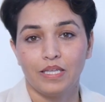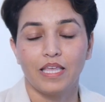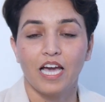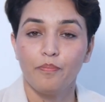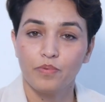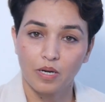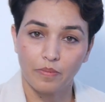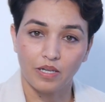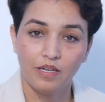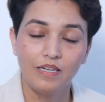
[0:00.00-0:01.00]
They have
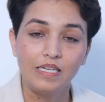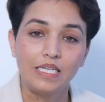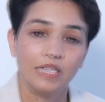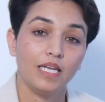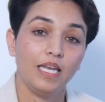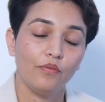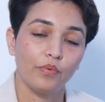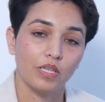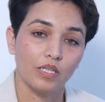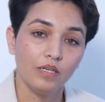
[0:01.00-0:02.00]
trouble dealing
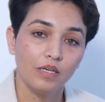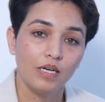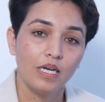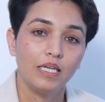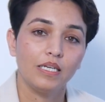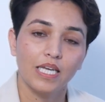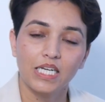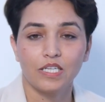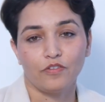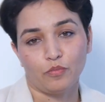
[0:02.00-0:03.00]
with the
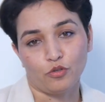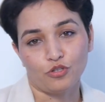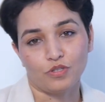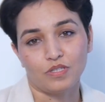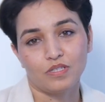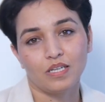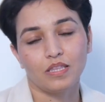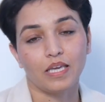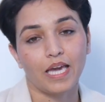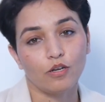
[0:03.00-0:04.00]
negative emotions.
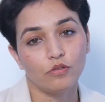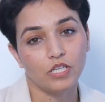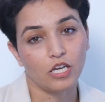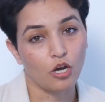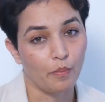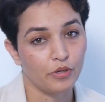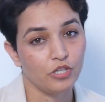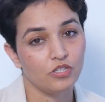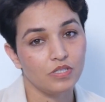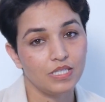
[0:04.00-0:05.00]
They cannot take
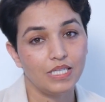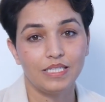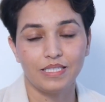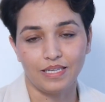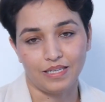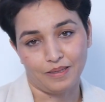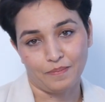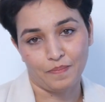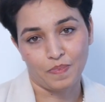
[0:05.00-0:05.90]
competitions easily.